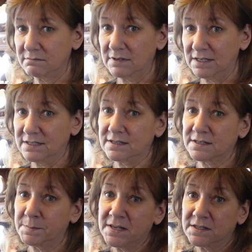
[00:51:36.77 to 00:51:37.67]
it is
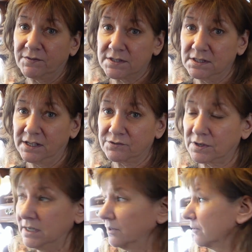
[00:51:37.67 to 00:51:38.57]
expensive. It's an
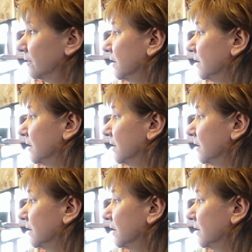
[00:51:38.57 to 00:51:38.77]
electric heater.